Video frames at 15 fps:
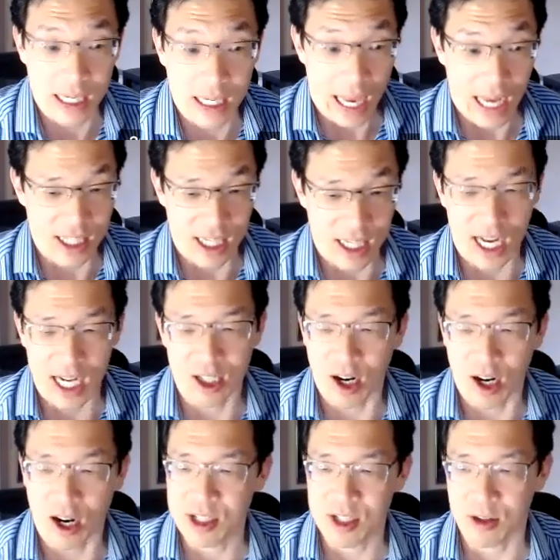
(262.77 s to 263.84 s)
as a
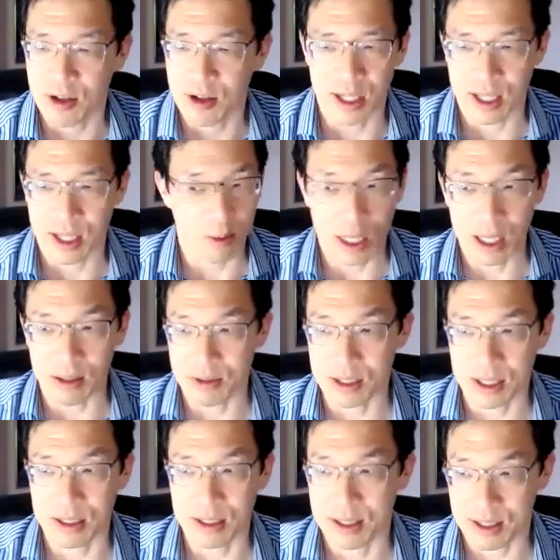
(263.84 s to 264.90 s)
non-coffee drinker, I think, wow,
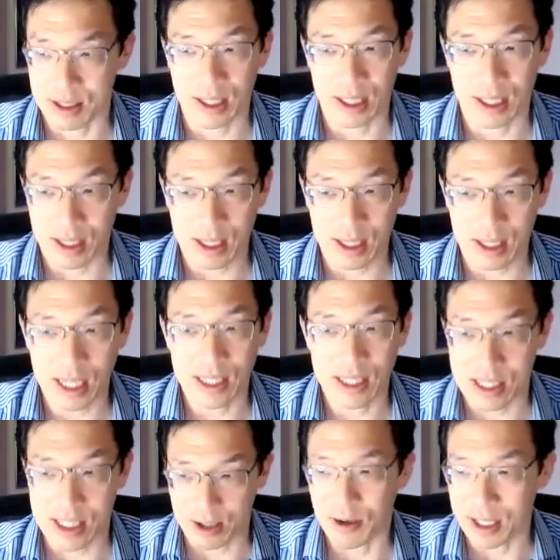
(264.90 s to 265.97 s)
she's like, that's
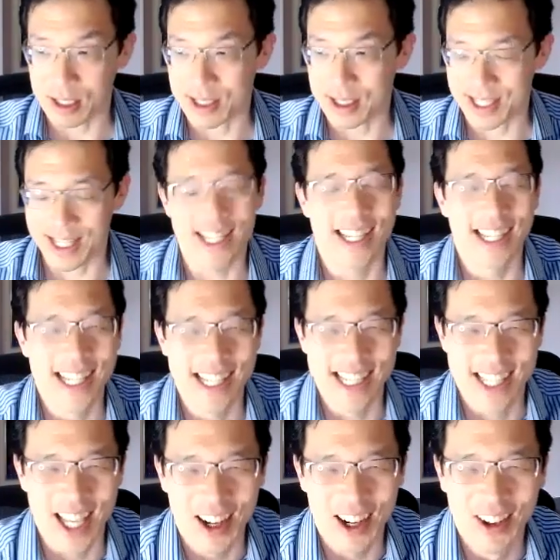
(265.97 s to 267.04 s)
serious.
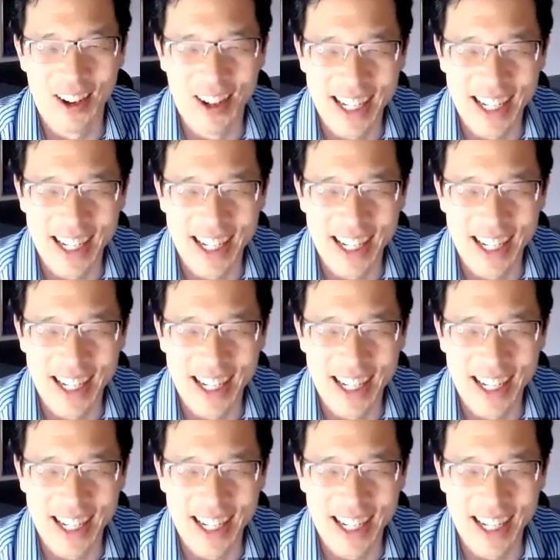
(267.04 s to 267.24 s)
So